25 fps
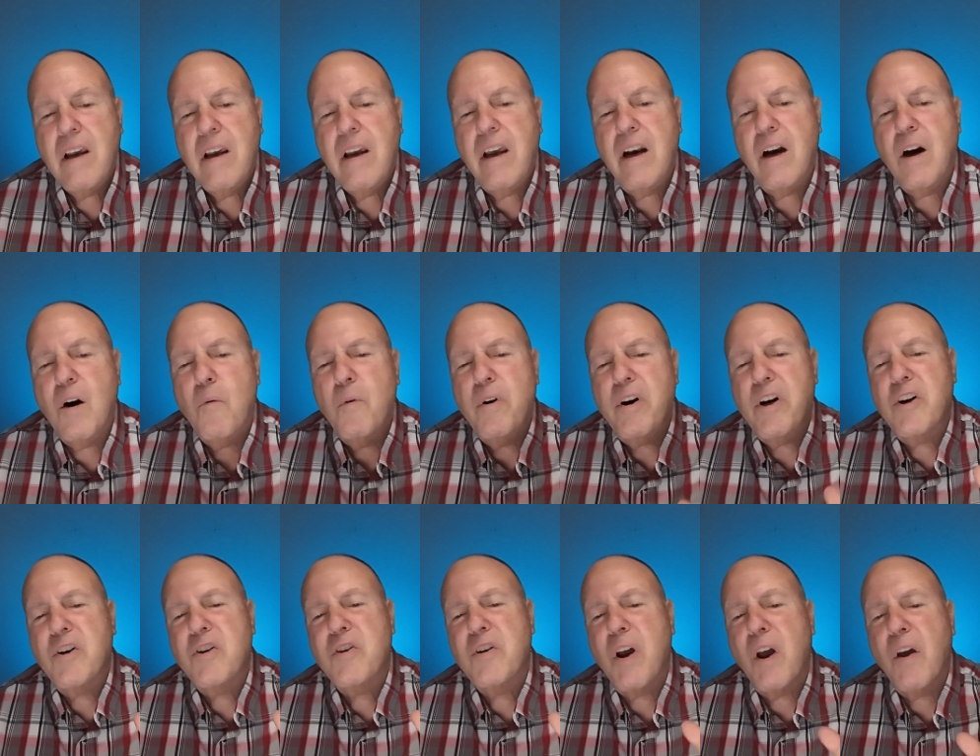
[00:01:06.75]
You know, when
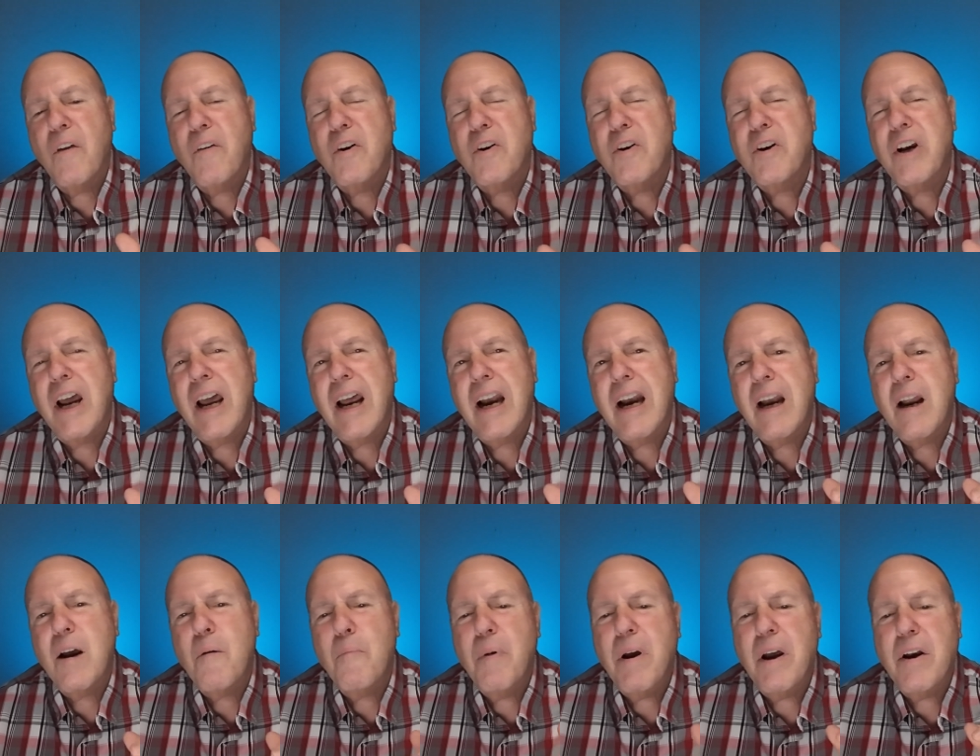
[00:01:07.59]
you saw the
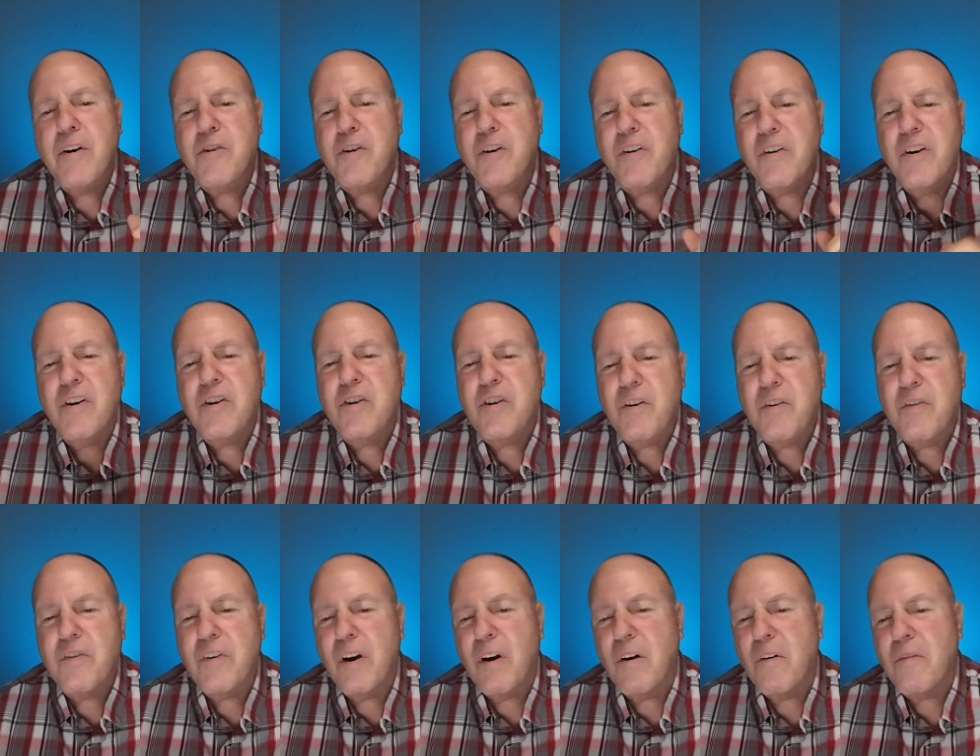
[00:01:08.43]
title, I bet you that you
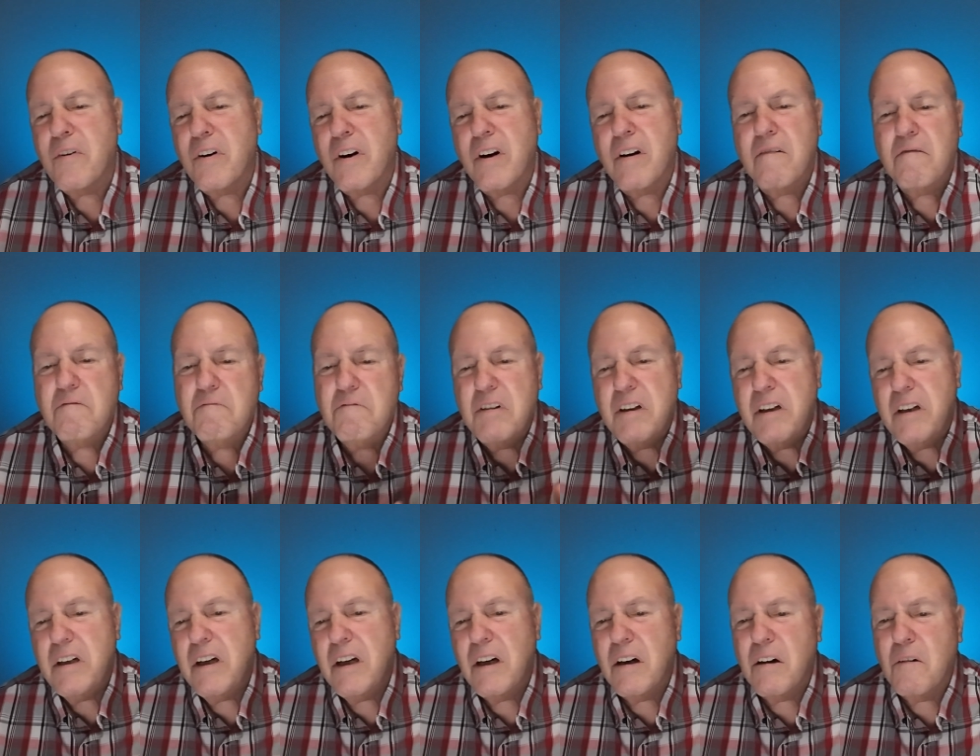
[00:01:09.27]
thought that,
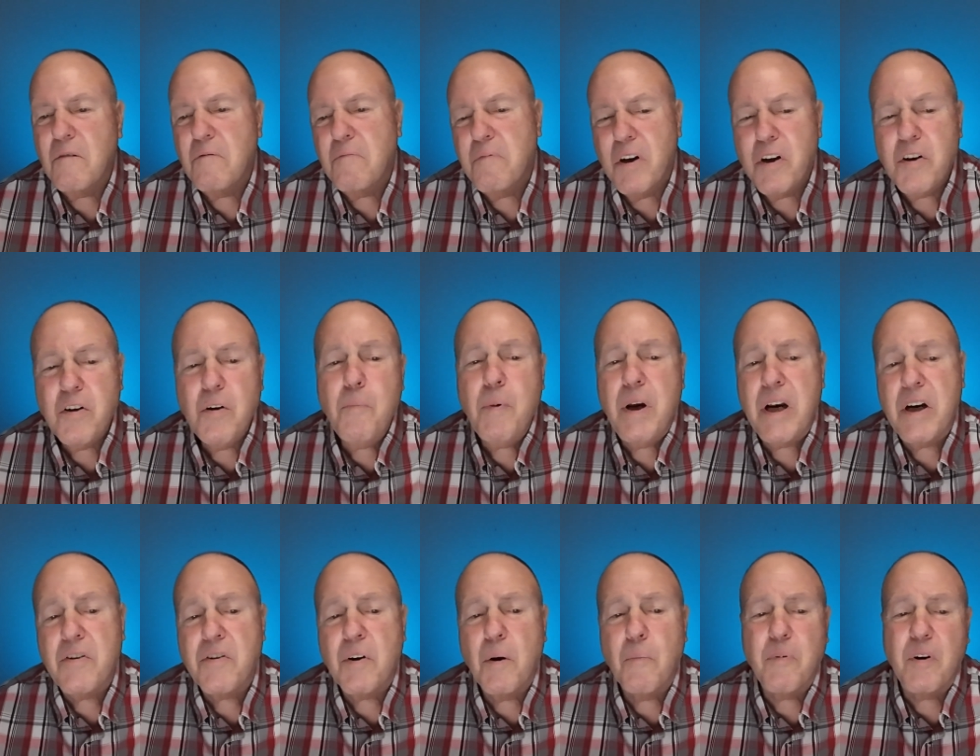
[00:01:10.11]
this would
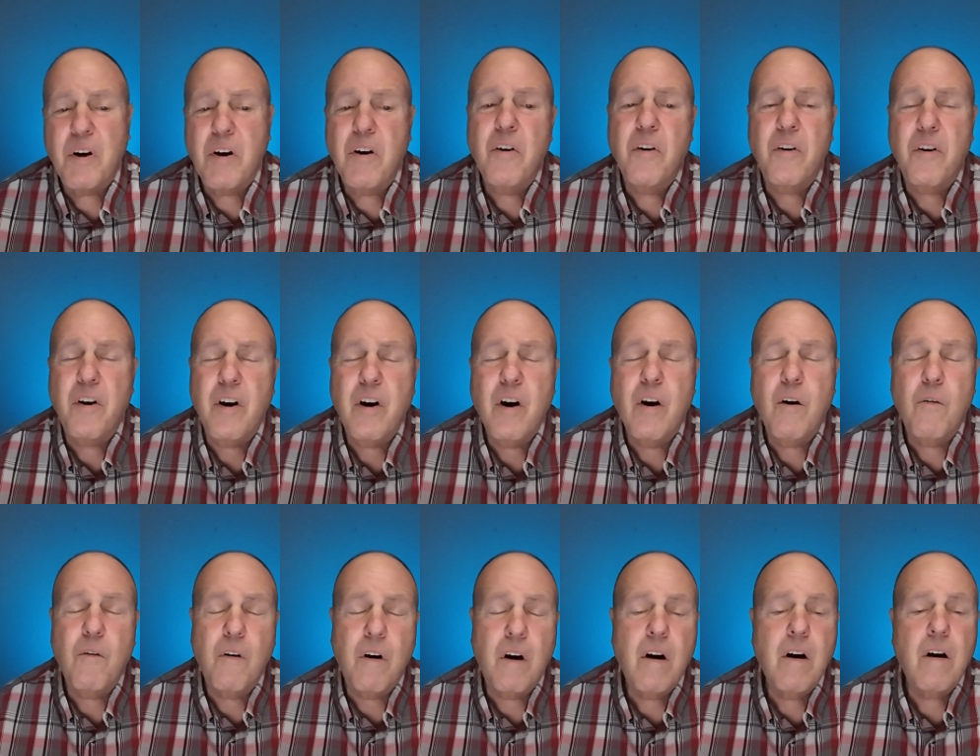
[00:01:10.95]
be something good to
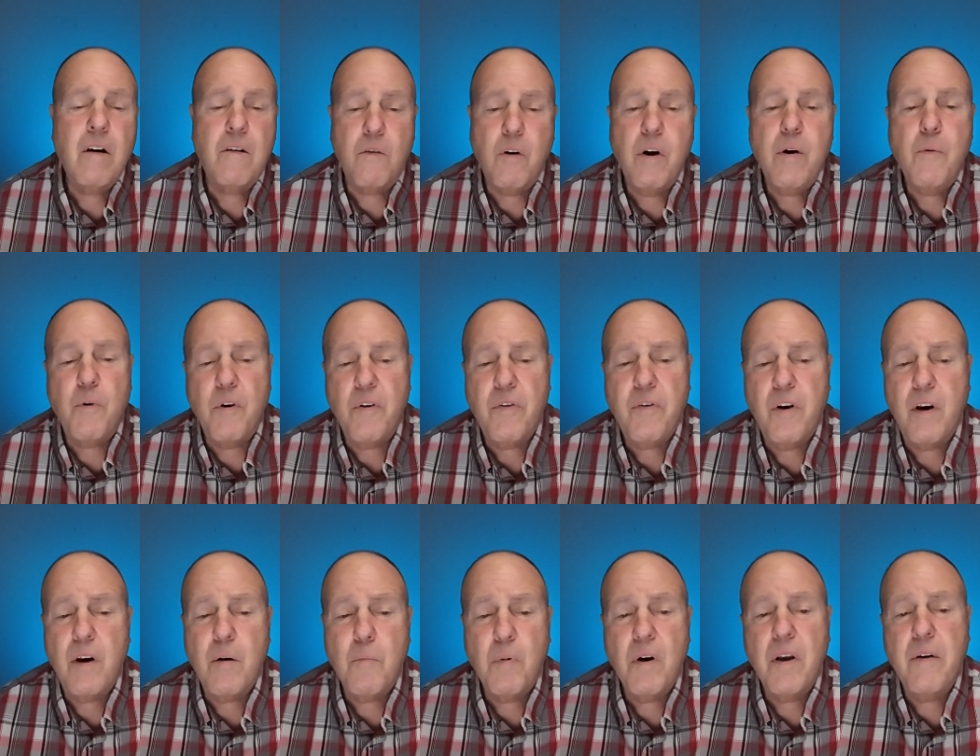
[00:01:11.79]
know, and I agree with
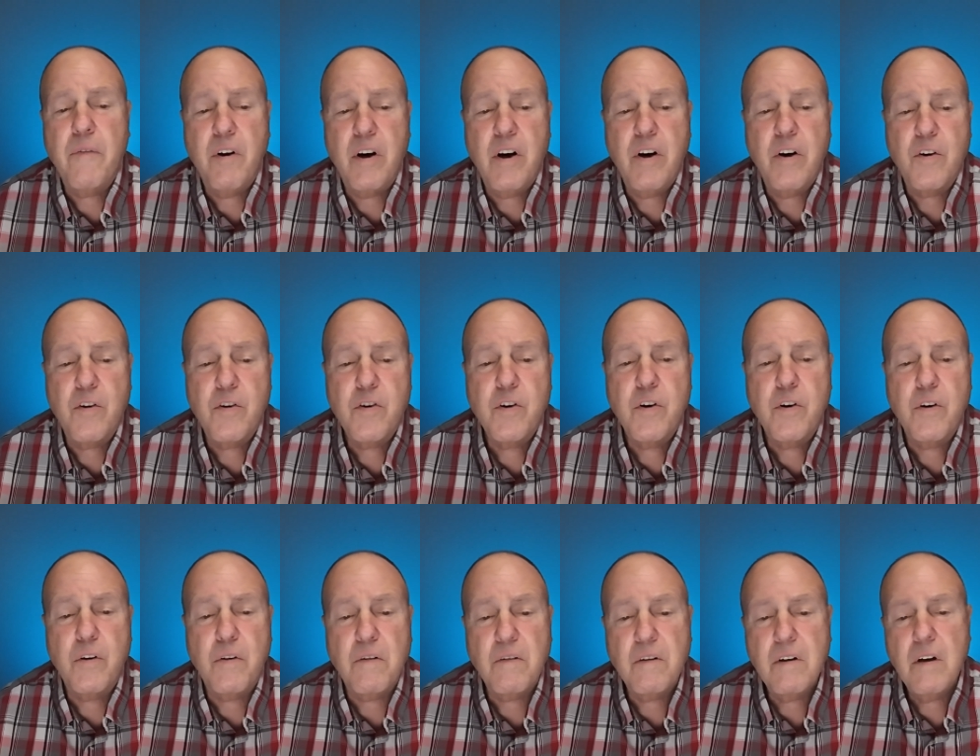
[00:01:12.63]
you. I believe it is
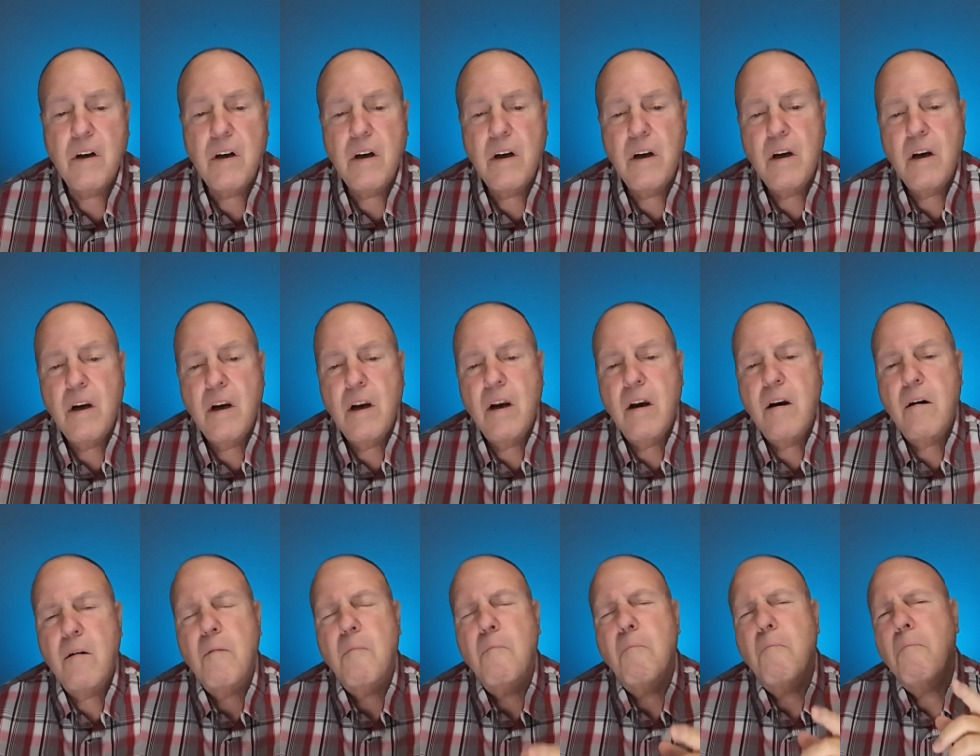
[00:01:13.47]
too.
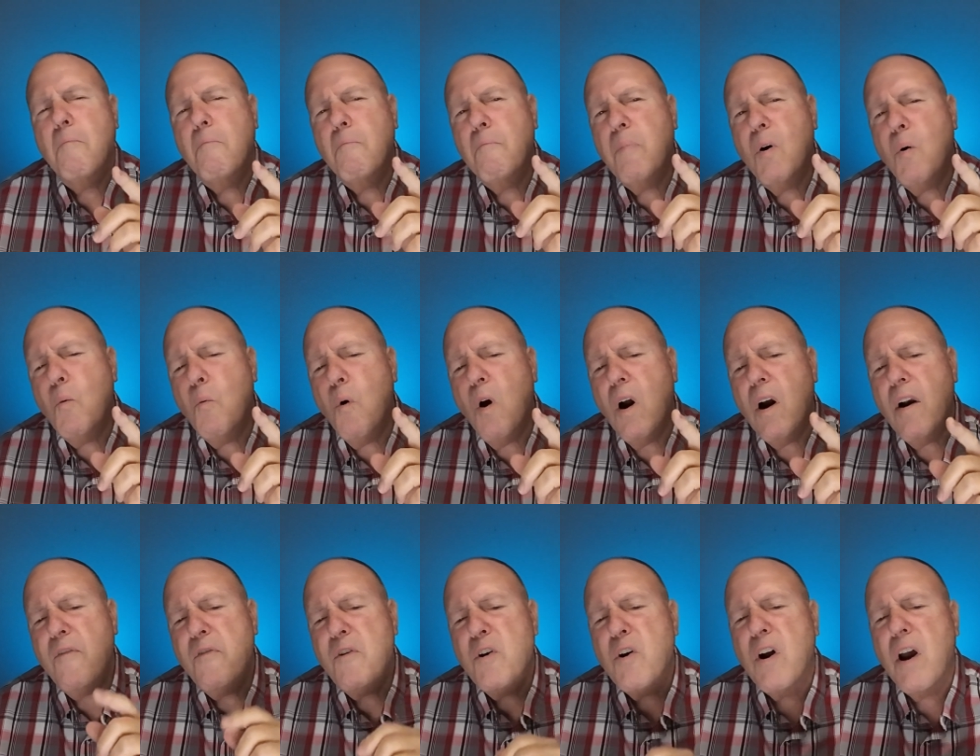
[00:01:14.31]
But what
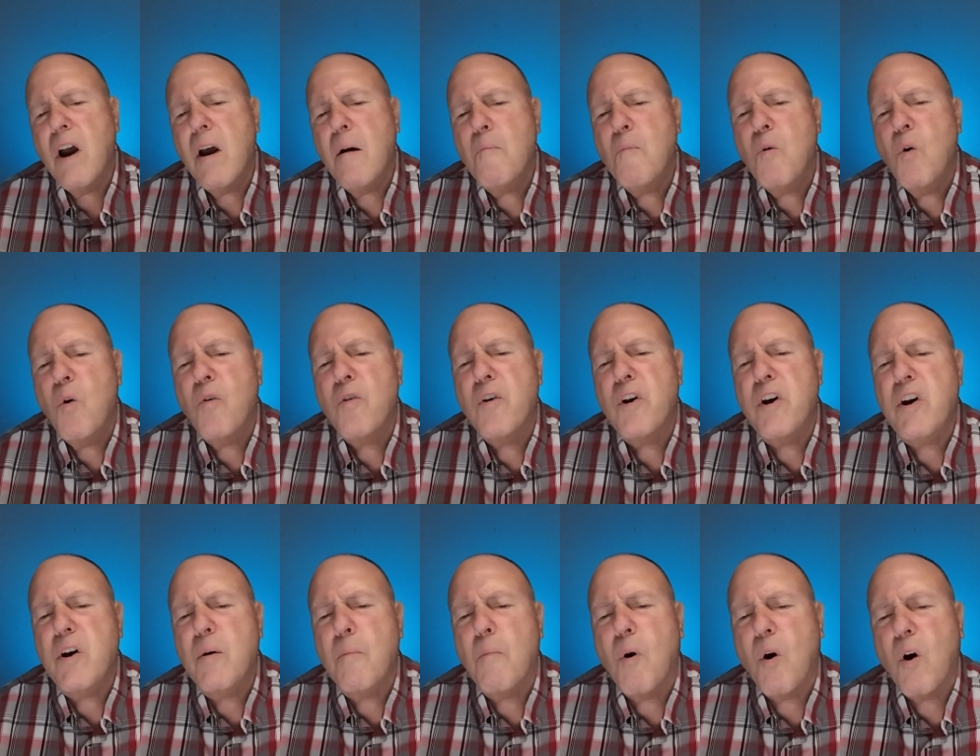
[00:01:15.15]
if you got more than
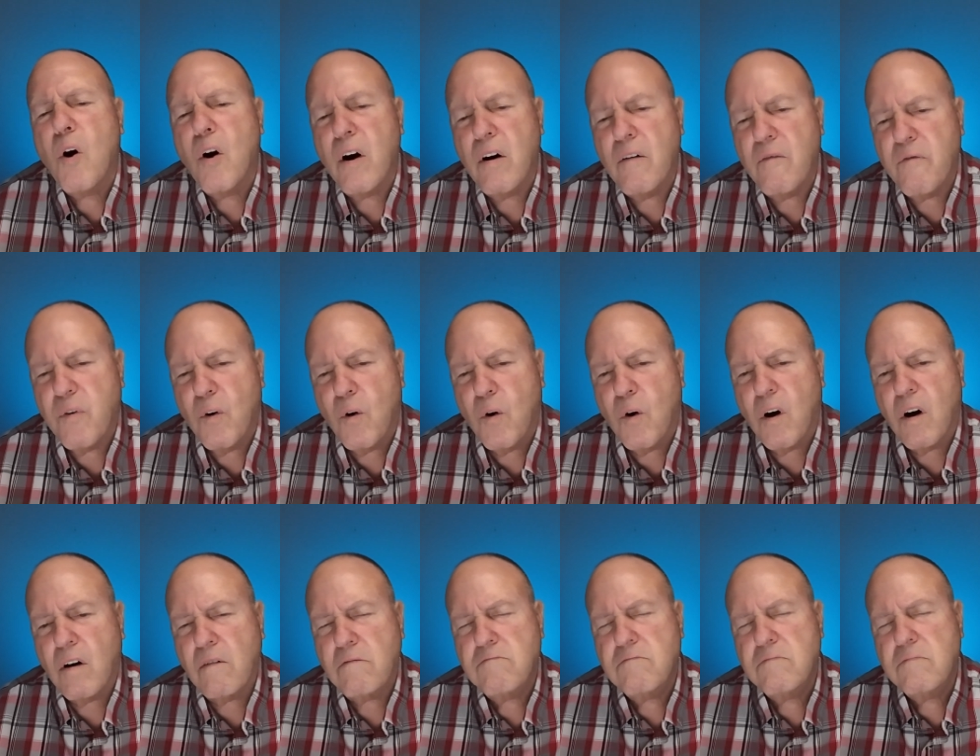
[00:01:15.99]
you bargained
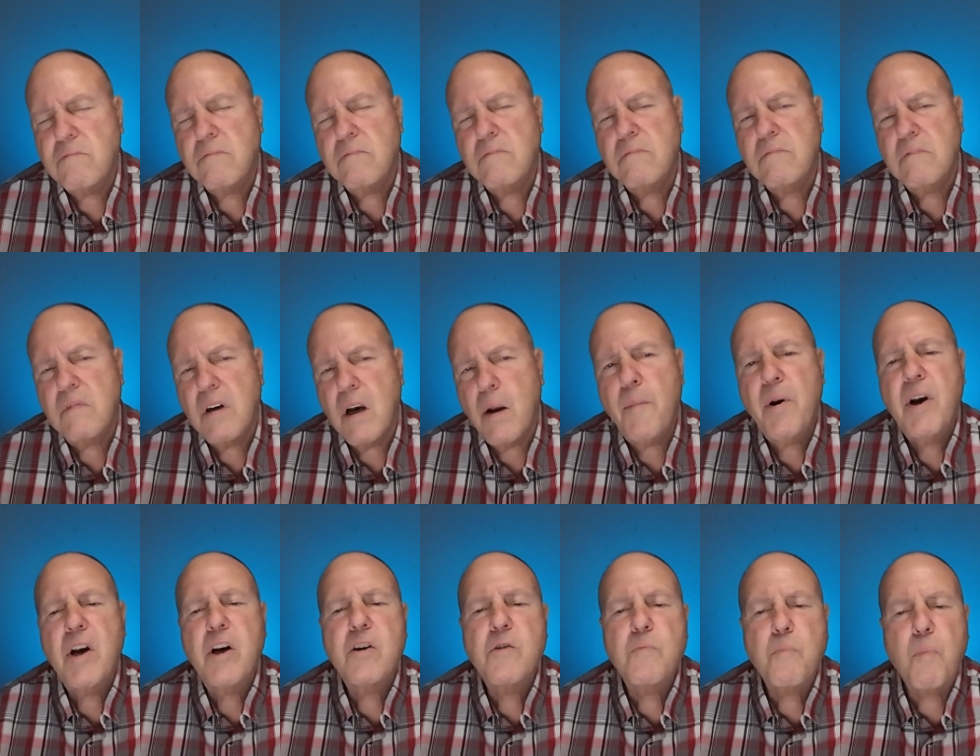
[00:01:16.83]
for? Let
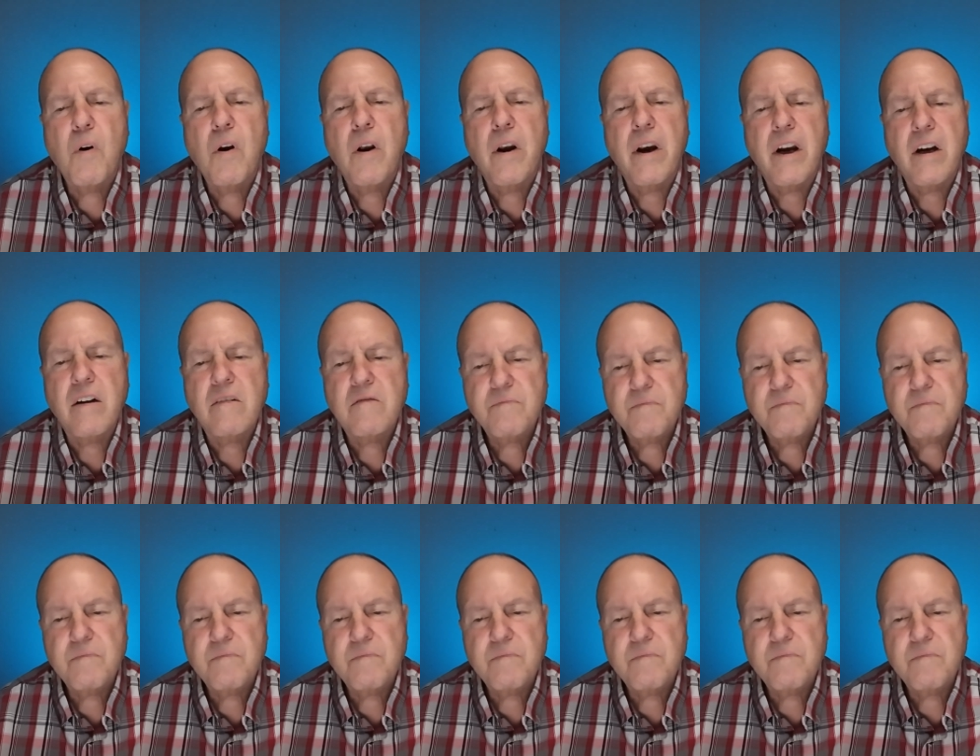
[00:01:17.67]
me explain.